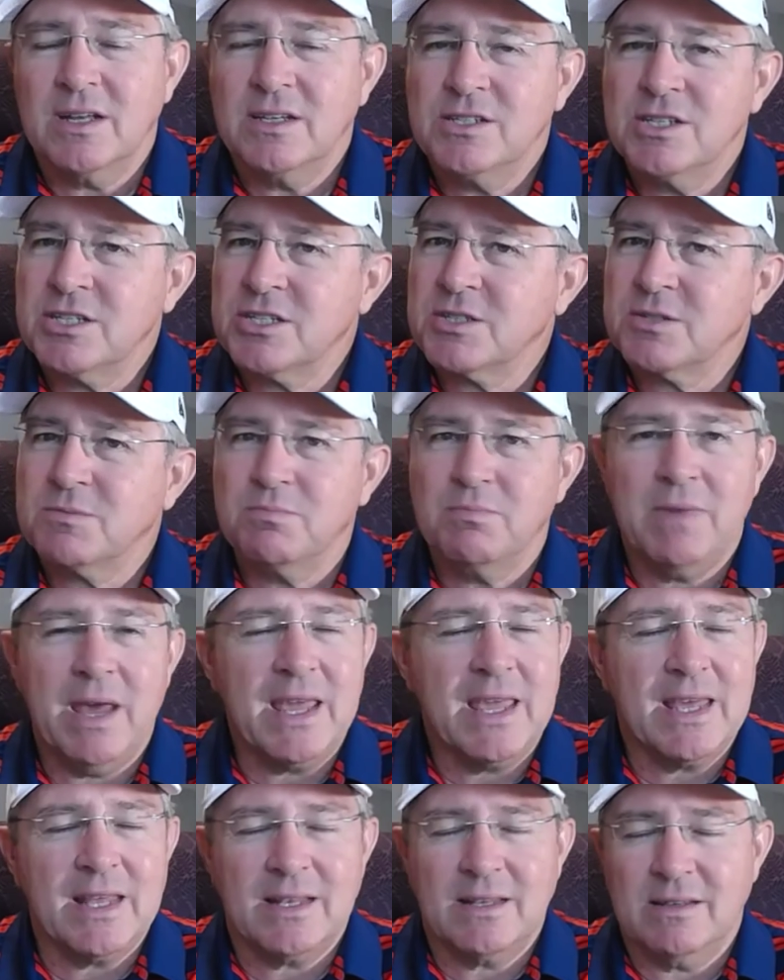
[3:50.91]
Just
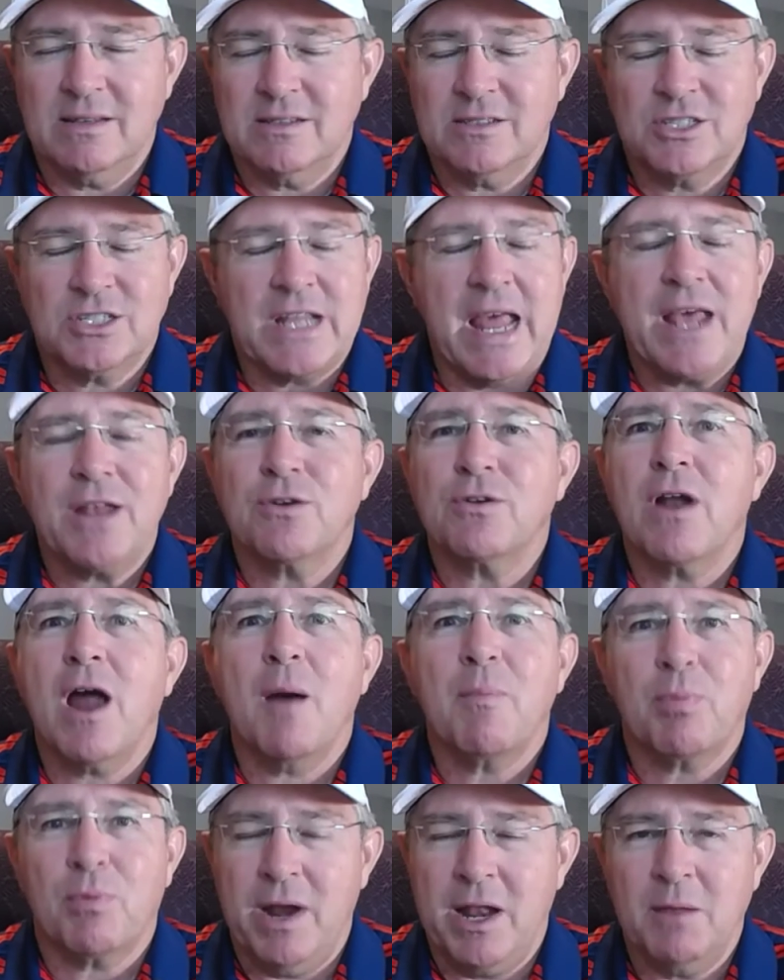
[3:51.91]
make it standard
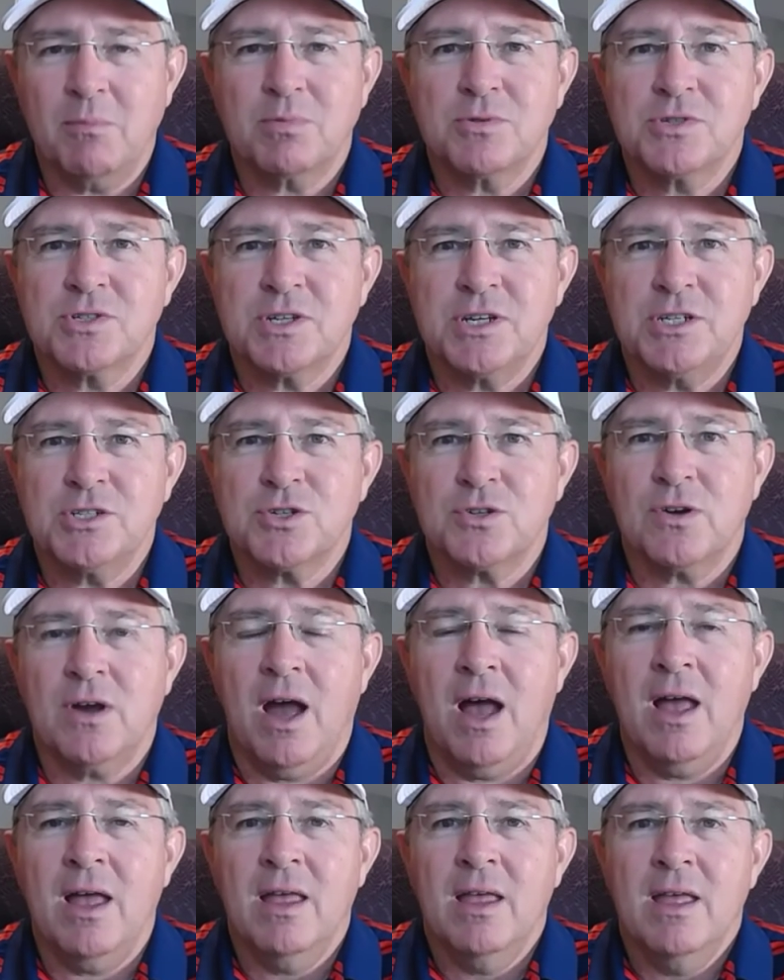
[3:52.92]
operating procedure.
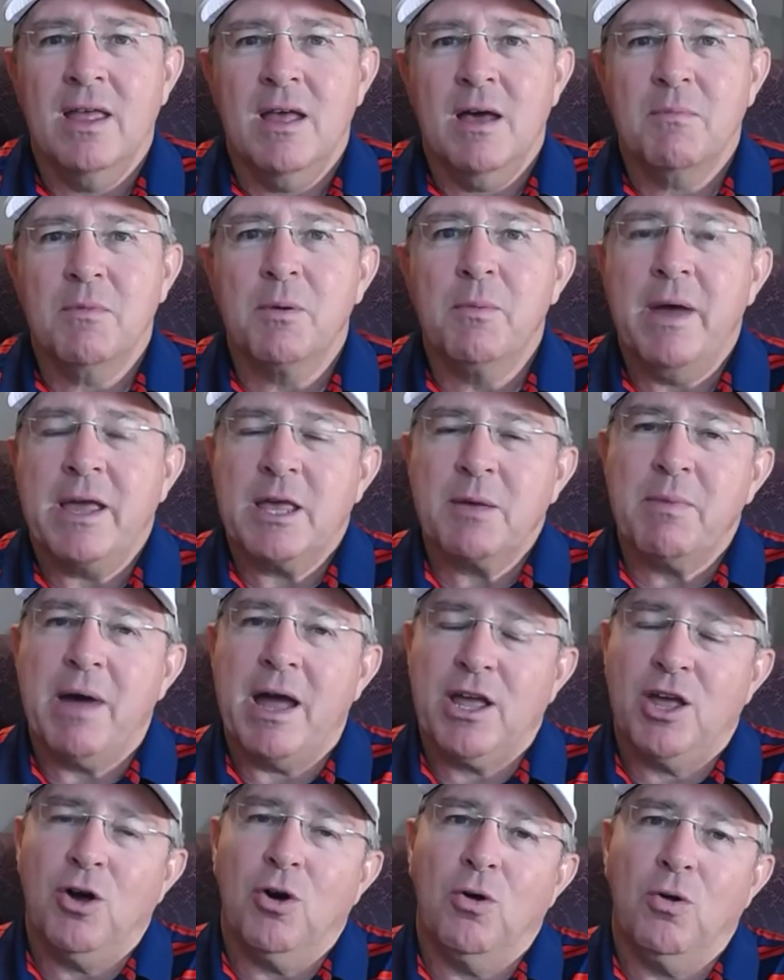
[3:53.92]
I'm going to make it my
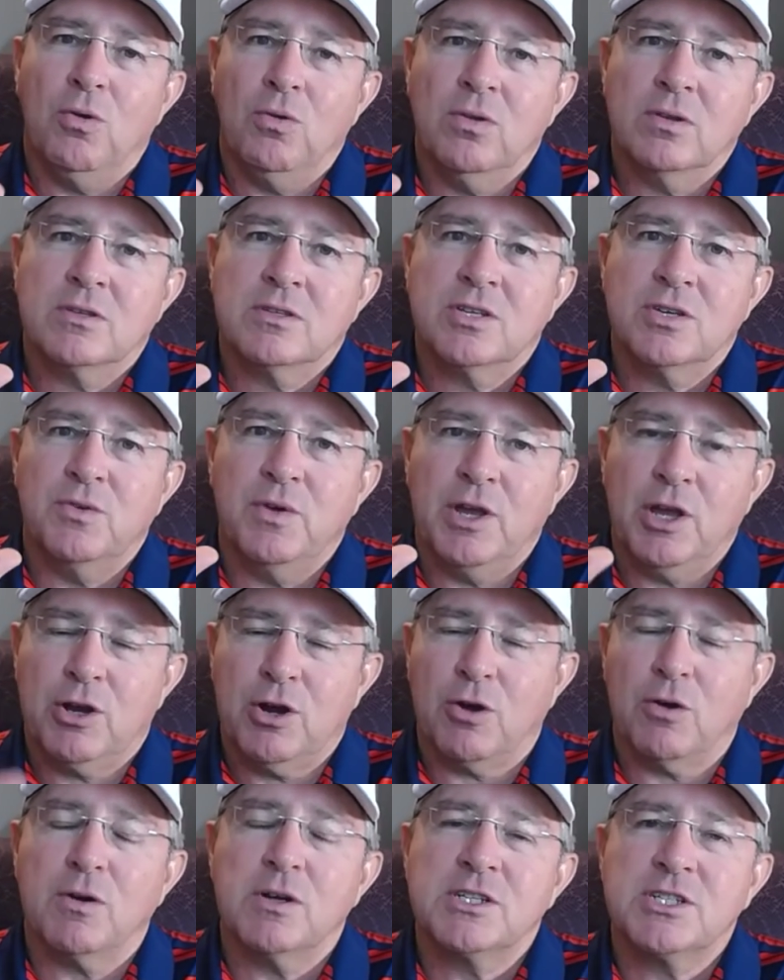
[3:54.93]
goal to
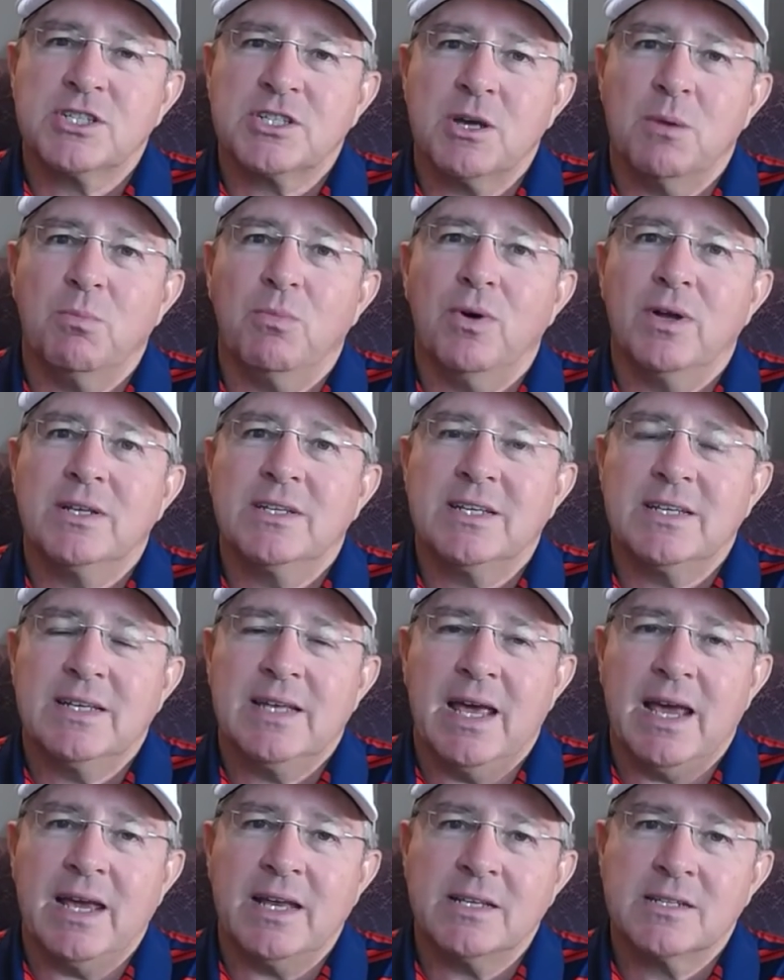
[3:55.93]
encourage someone
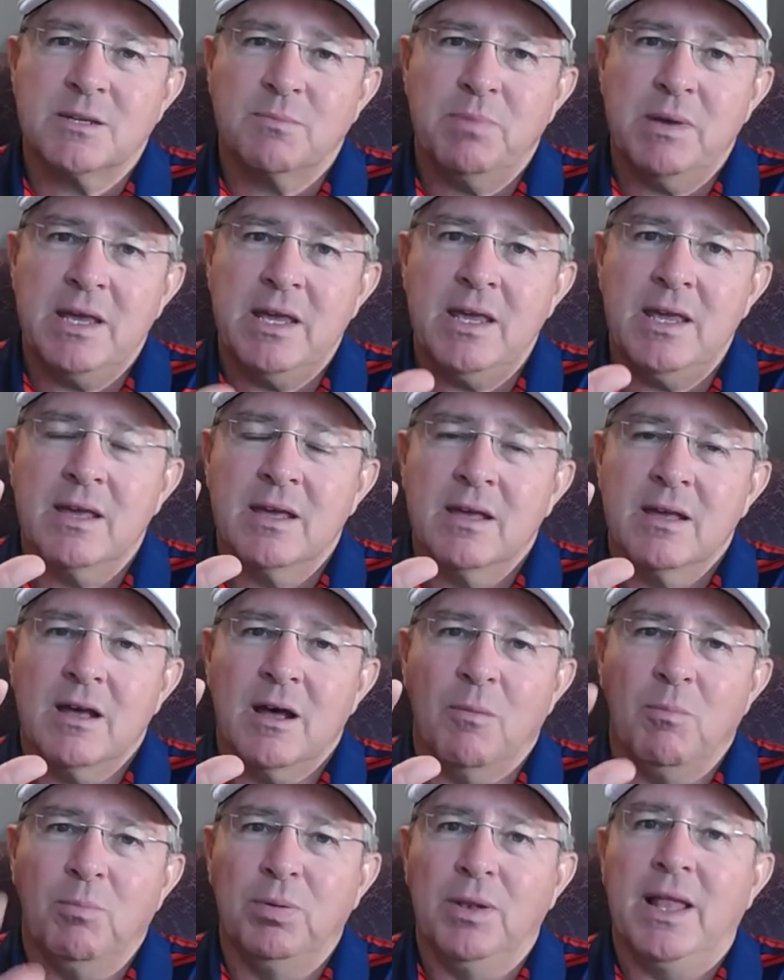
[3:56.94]
today, to be
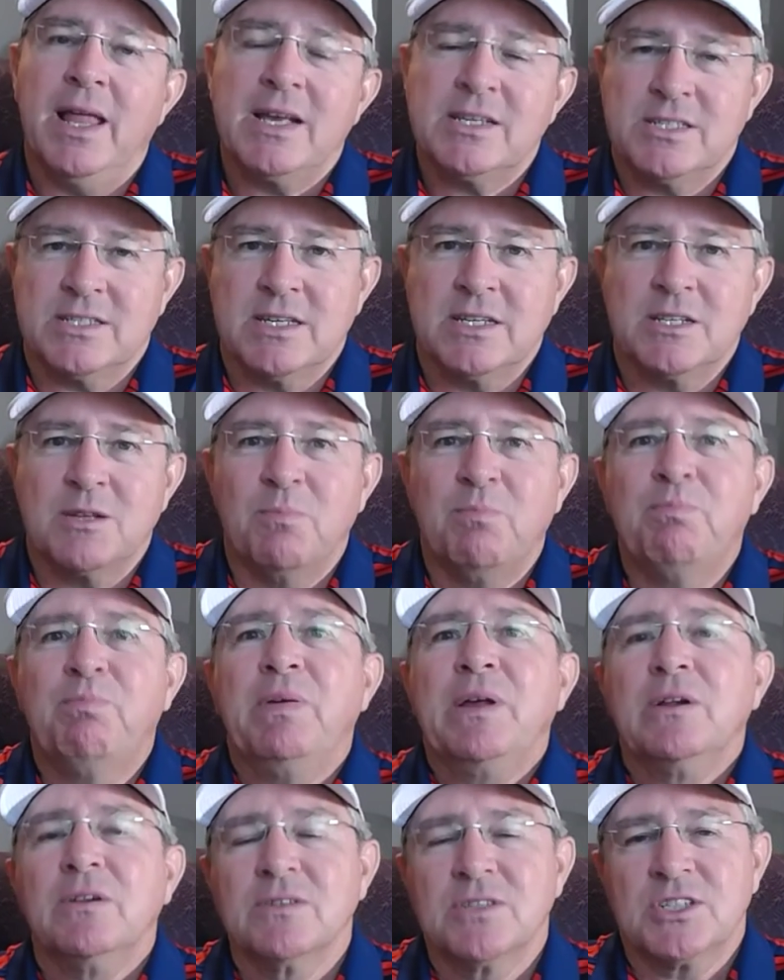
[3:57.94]
a blessing, to
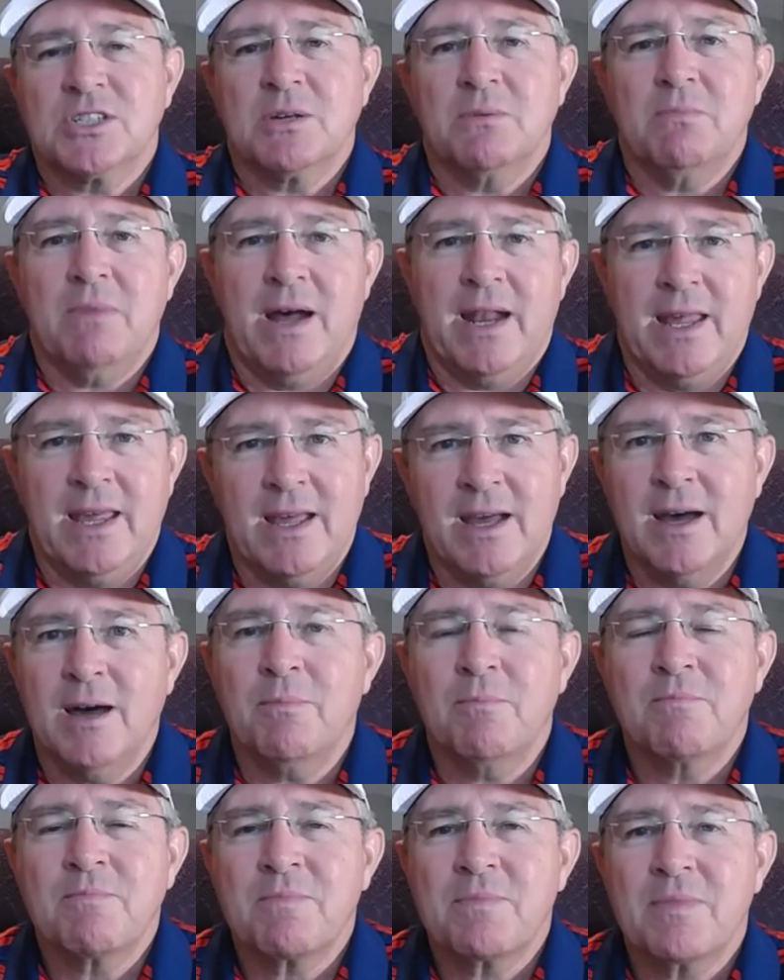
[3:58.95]
build somebody
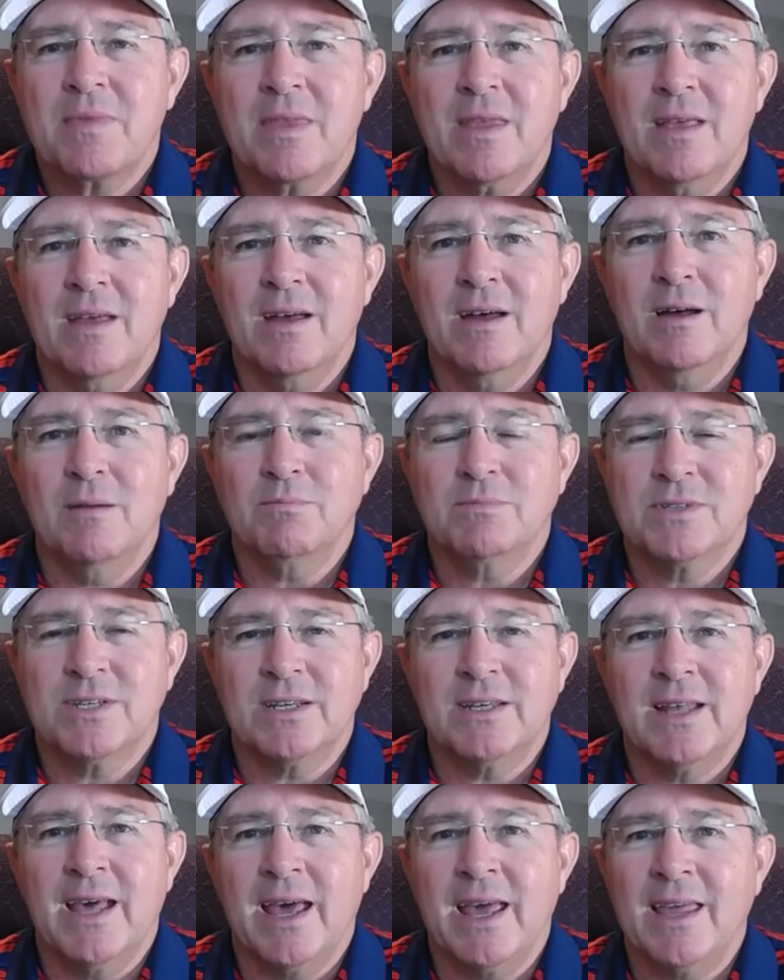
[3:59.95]
up
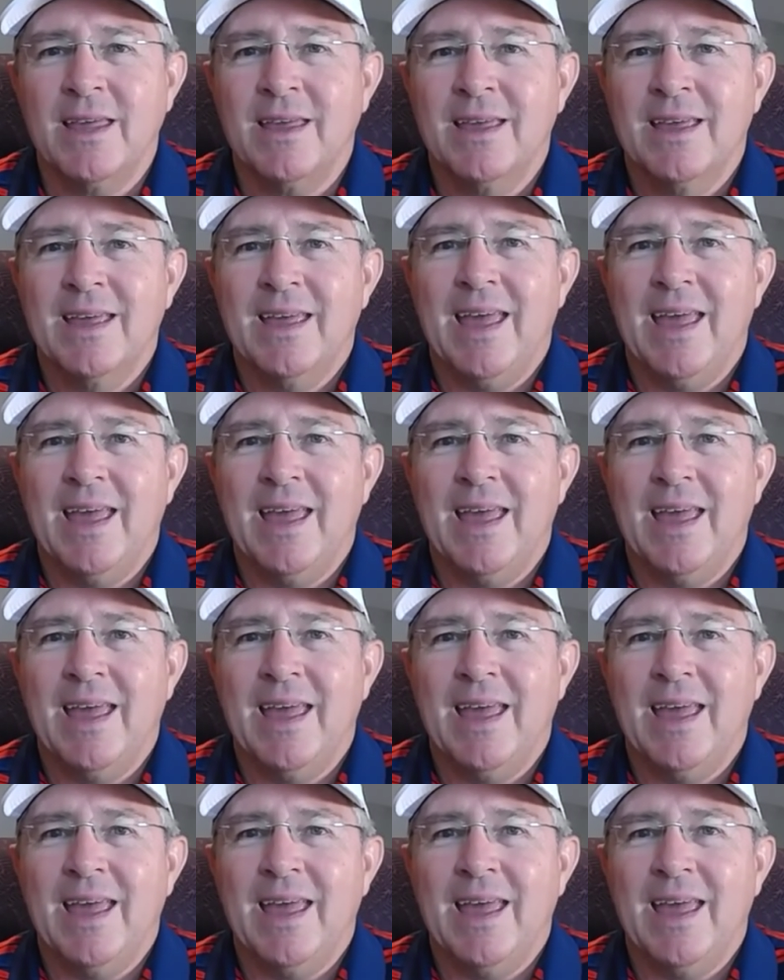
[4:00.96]
today.